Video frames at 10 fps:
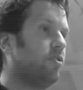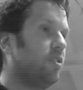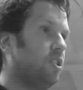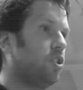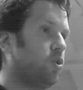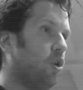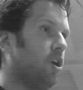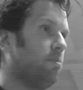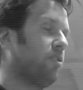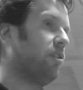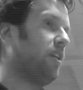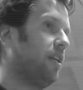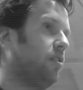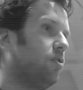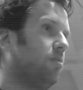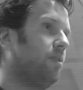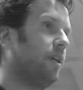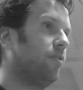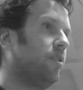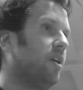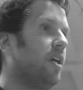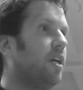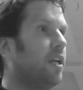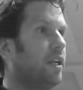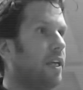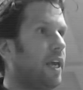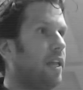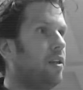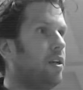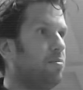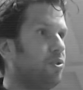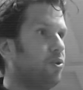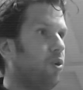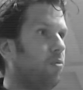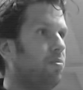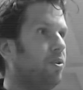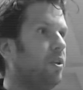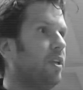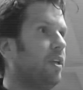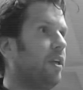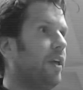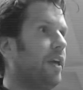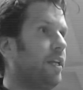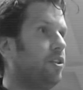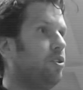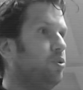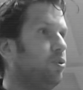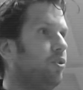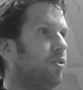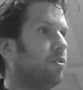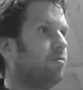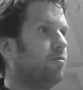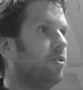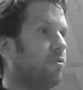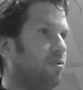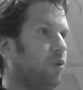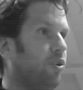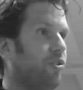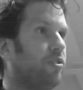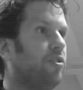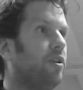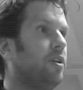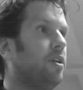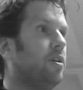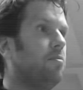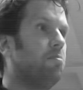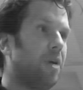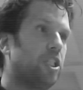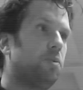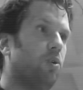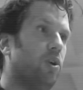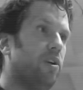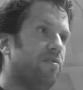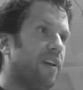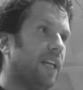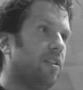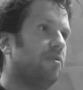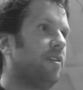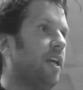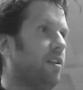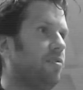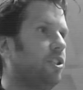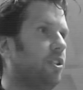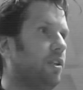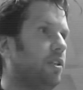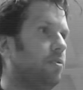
this stronger muscle-tendon complex, can absorb and use the forces much more effective and efficiently.